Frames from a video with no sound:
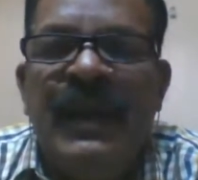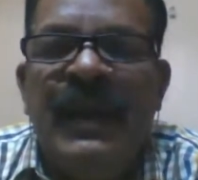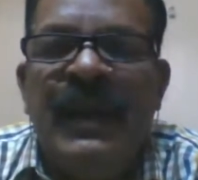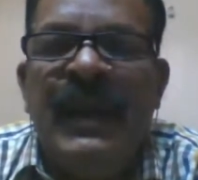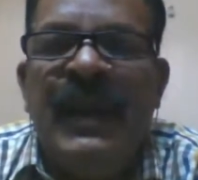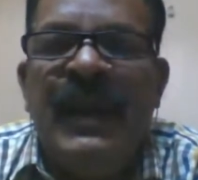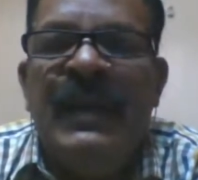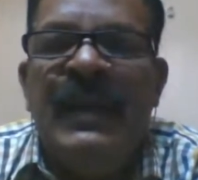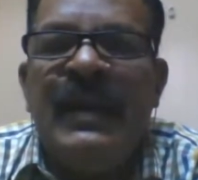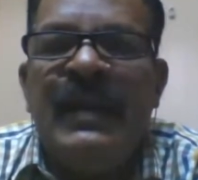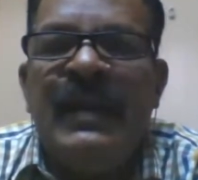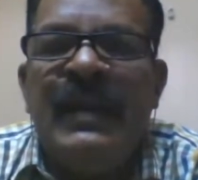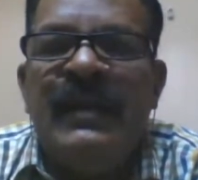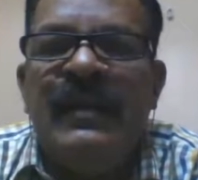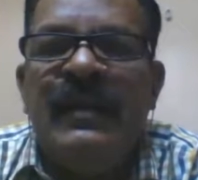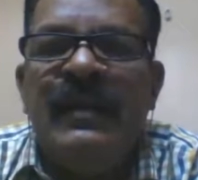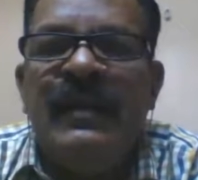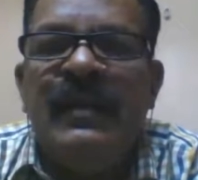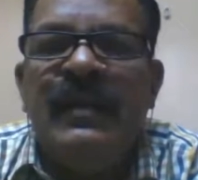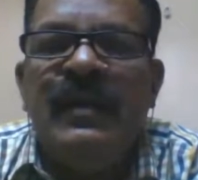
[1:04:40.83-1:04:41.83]
and
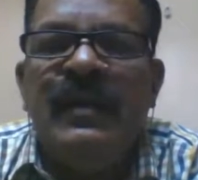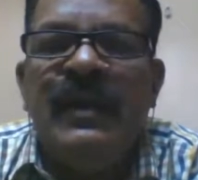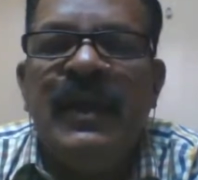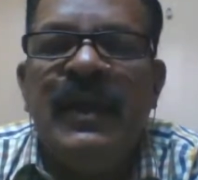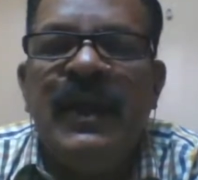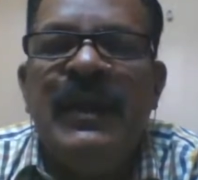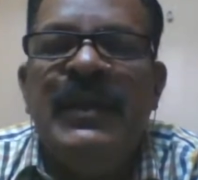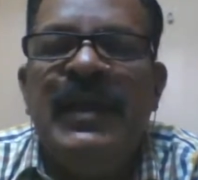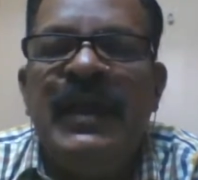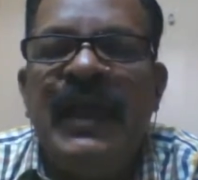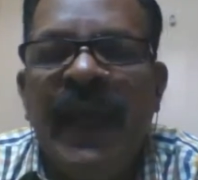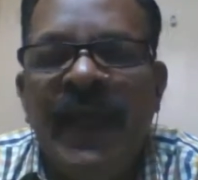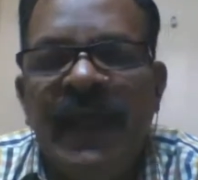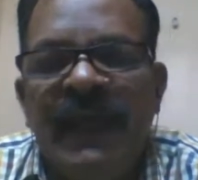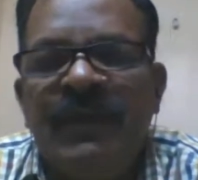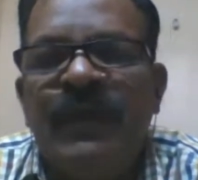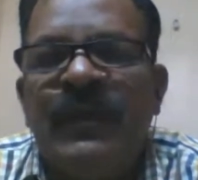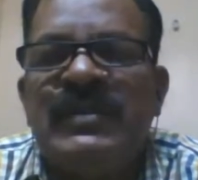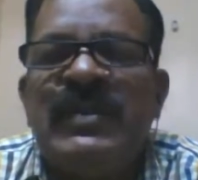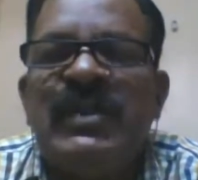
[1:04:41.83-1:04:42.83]
uh, 89
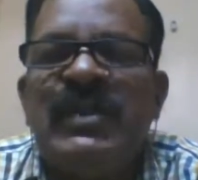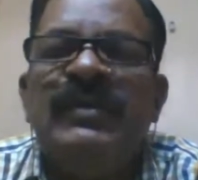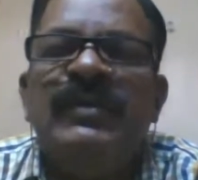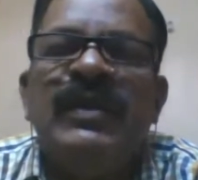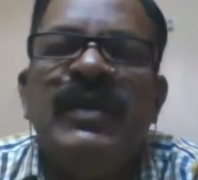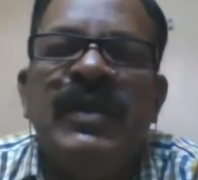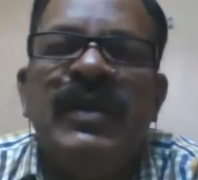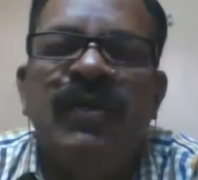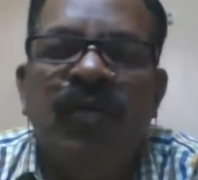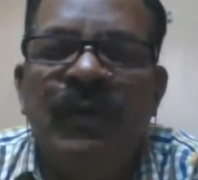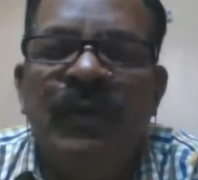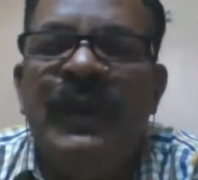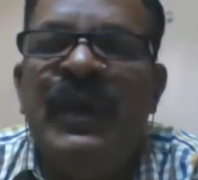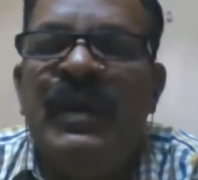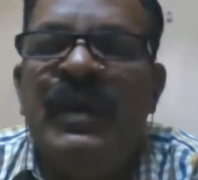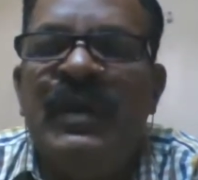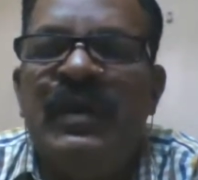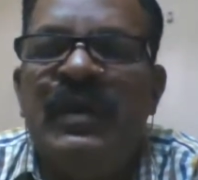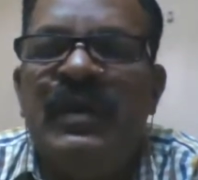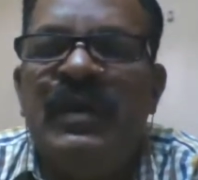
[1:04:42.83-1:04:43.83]
uh, percent of the
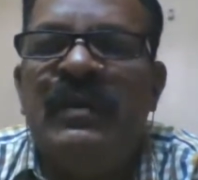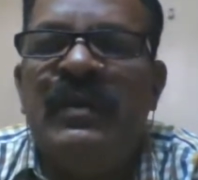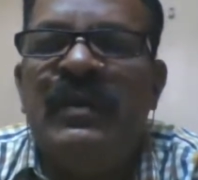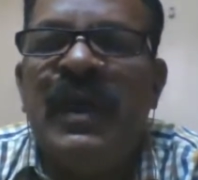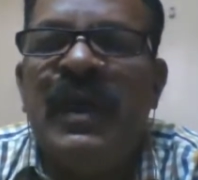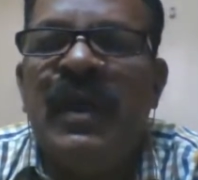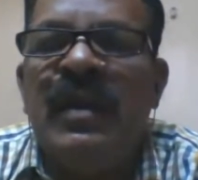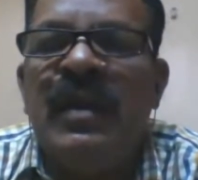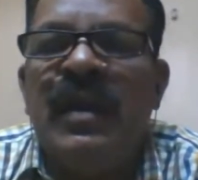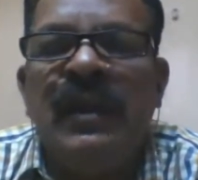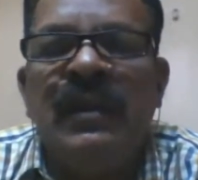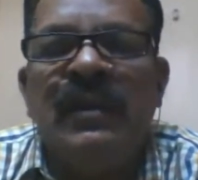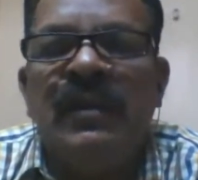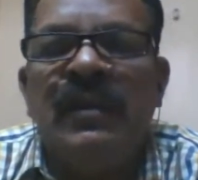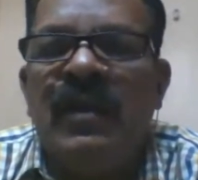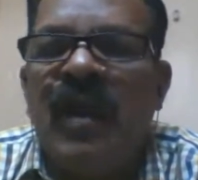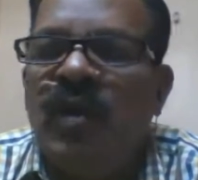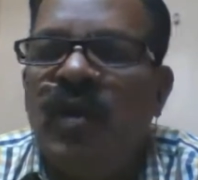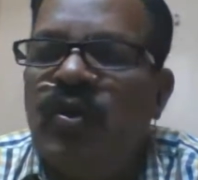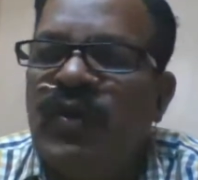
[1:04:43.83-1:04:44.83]
women they are other
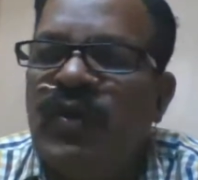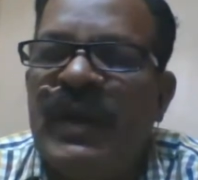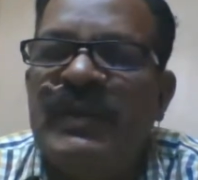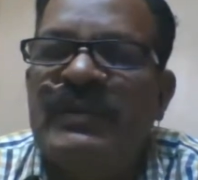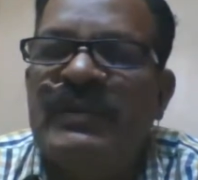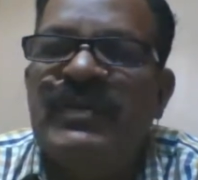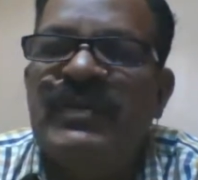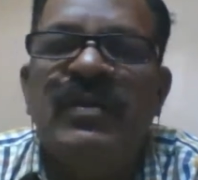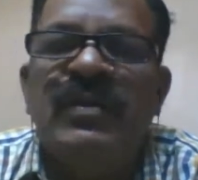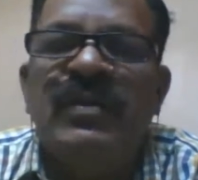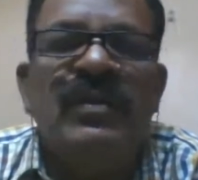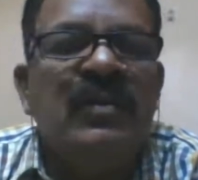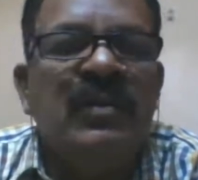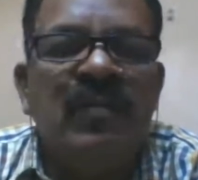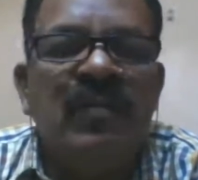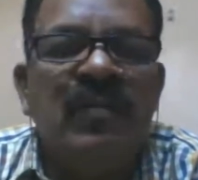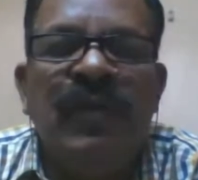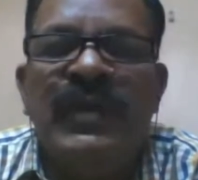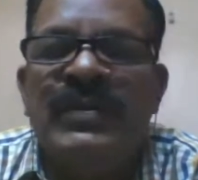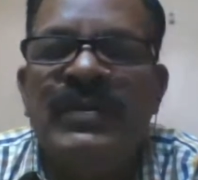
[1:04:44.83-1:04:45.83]
housewives or
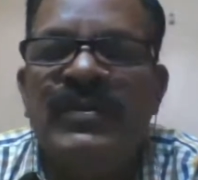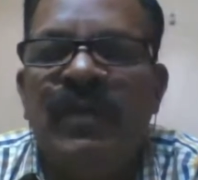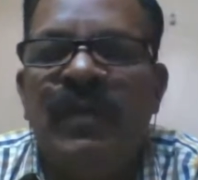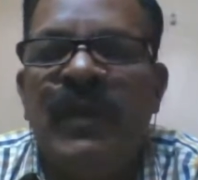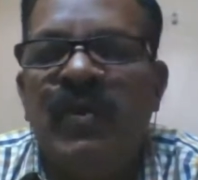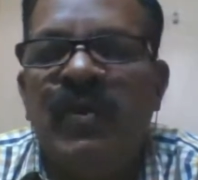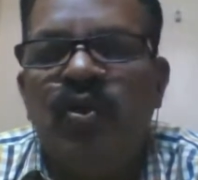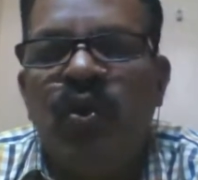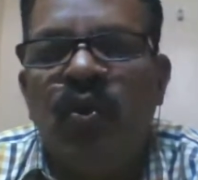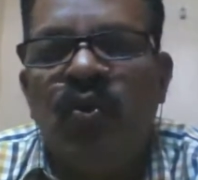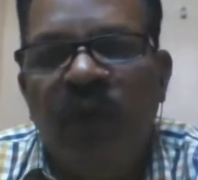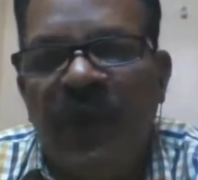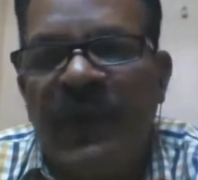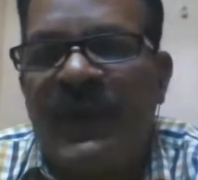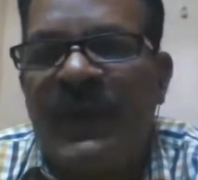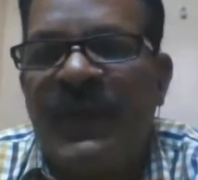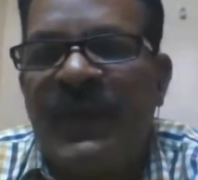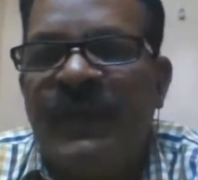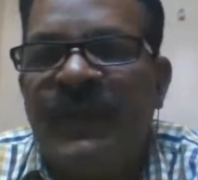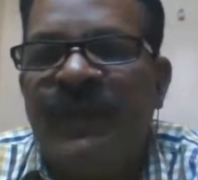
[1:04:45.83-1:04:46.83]
doing some household work
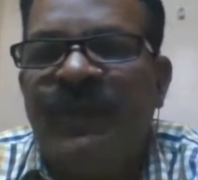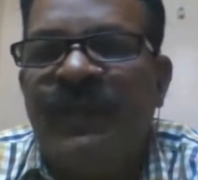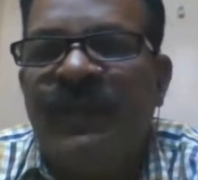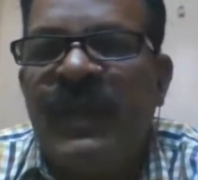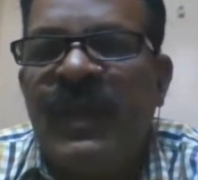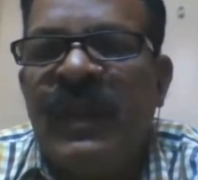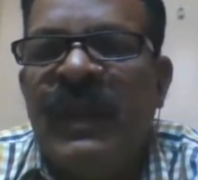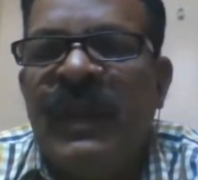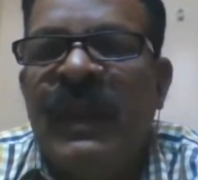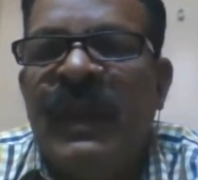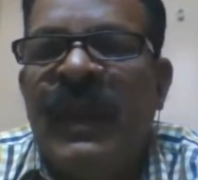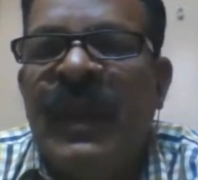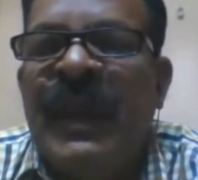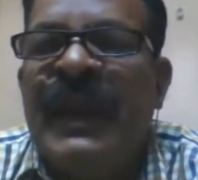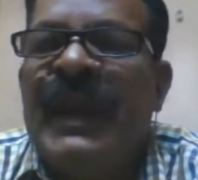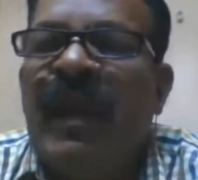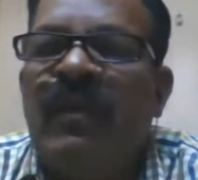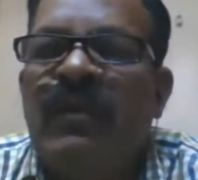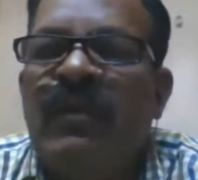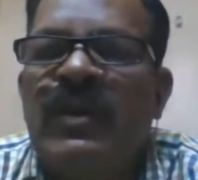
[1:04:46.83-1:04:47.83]
and
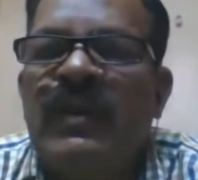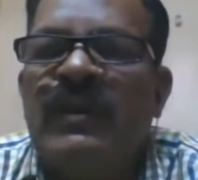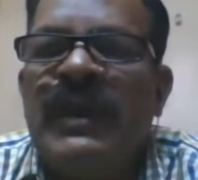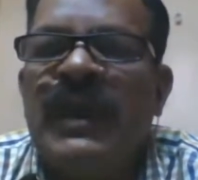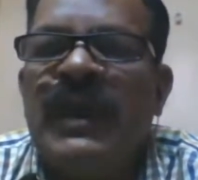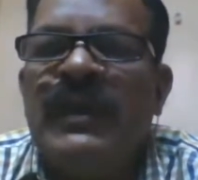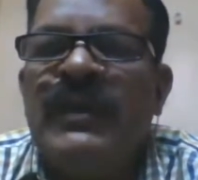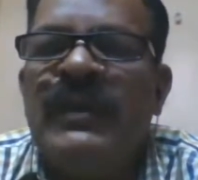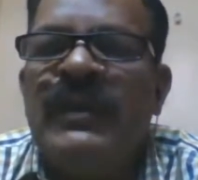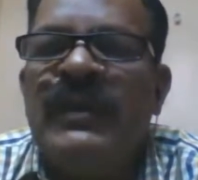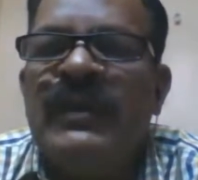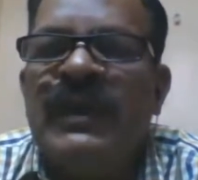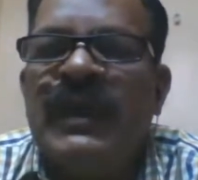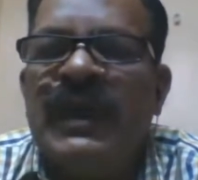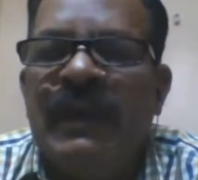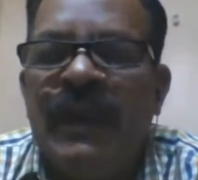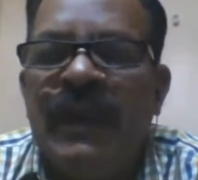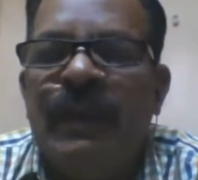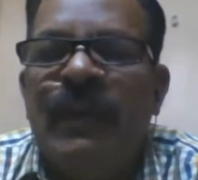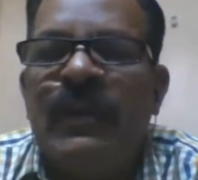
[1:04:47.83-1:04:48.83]
out of that
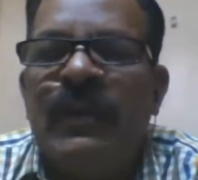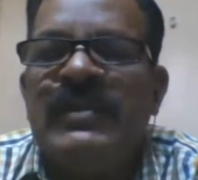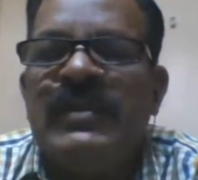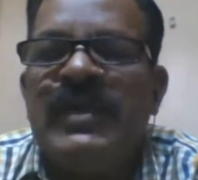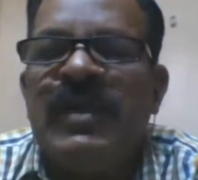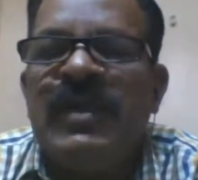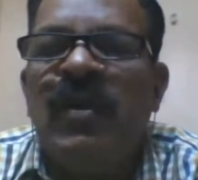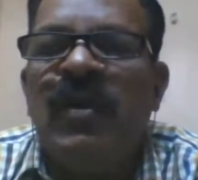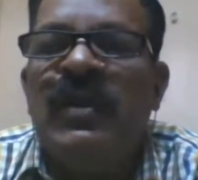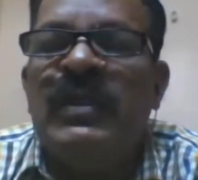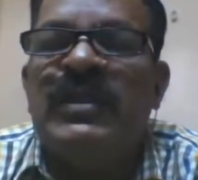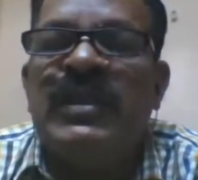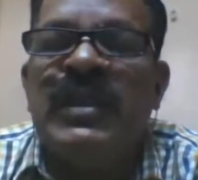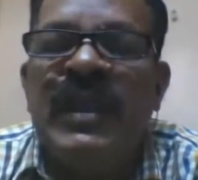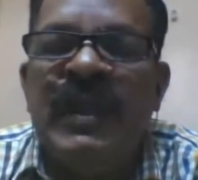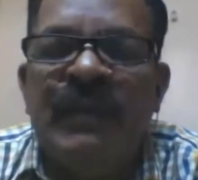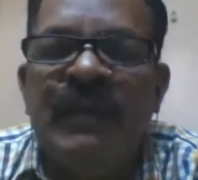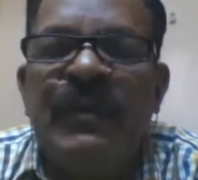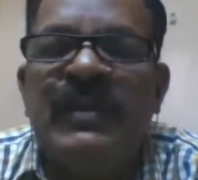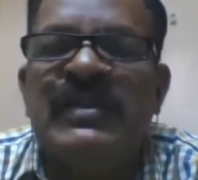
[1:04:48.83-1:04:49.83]
11 percent only
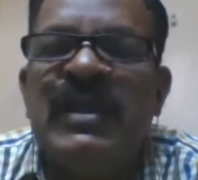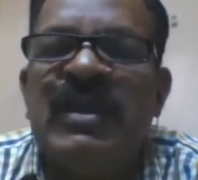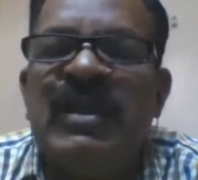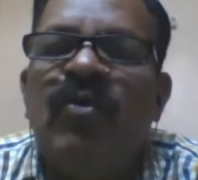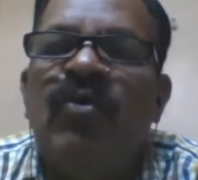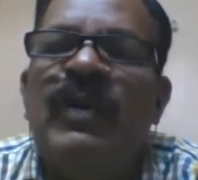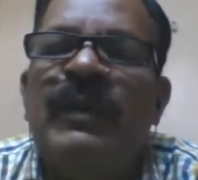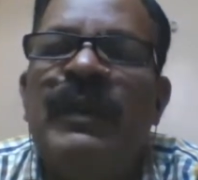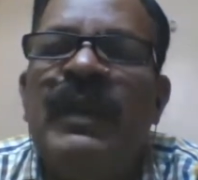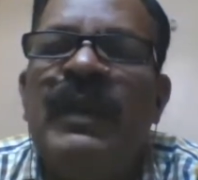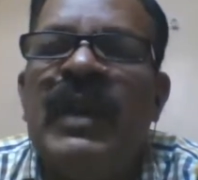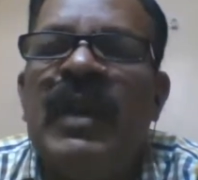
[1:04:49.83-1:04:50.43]
3 percent women are